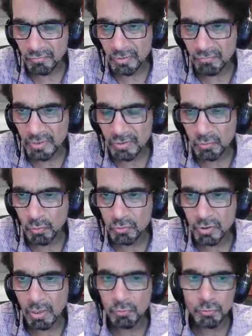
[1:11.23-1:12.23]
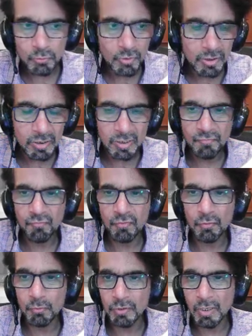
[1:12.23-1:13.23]
When it goes out, you can say
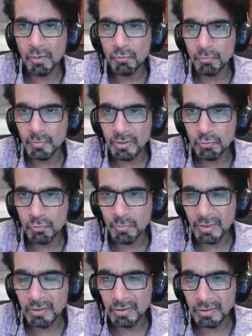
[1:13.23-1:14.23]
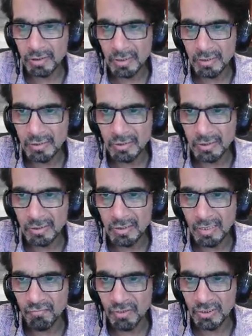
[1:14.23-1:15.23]
flows out, but you better say that
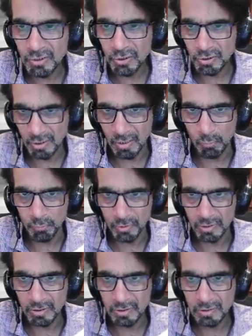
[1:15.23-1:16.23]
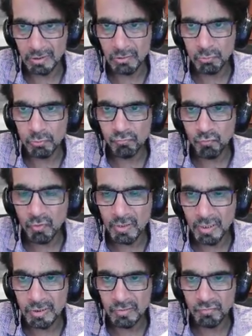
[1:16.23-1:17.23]
diverges out. And the
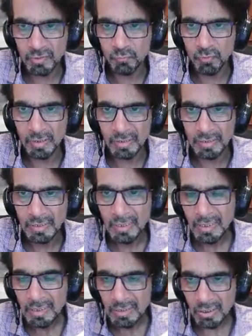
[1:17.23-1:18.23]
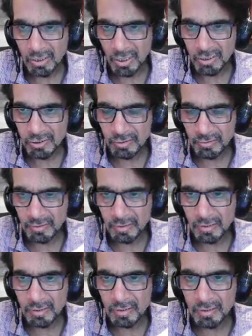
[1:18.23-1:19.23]
usefulness of this word, the last
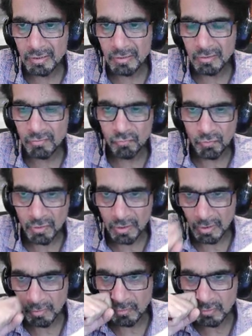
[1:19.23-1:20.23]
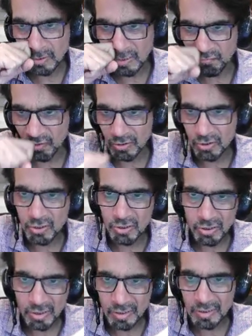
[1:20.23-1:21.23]
word diverges,
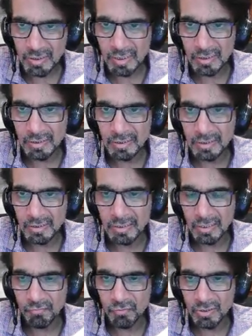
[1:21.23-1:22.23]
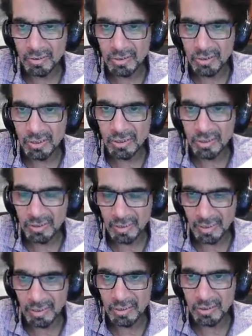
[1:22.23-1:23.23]
is that divergence
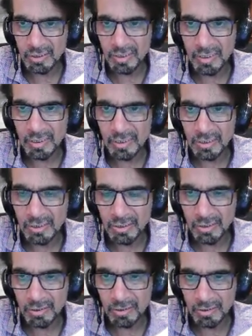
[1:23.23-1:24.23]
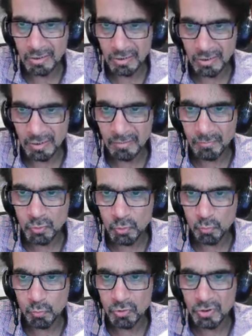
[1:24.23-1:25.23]
is a term
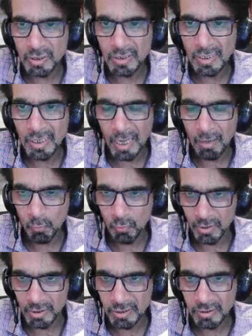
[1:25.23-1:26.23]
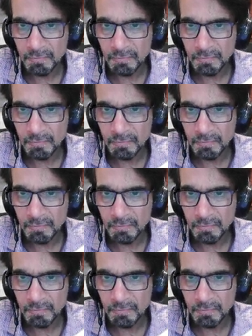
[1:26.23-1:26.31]
used in calculus,